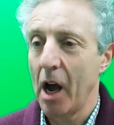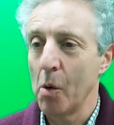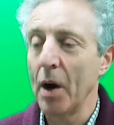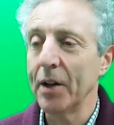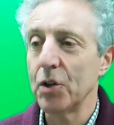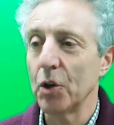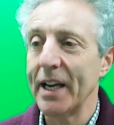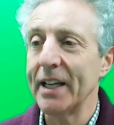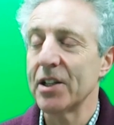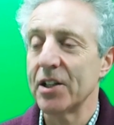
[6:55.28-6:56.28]
And once you're
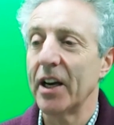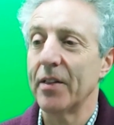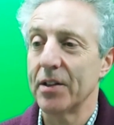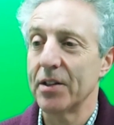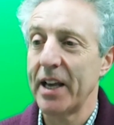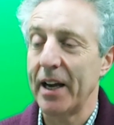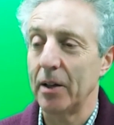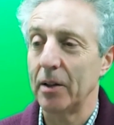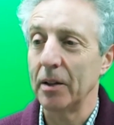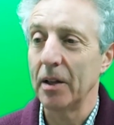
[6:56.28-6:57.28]
inside the
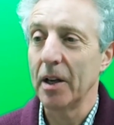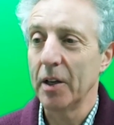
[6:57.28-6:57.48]
cell,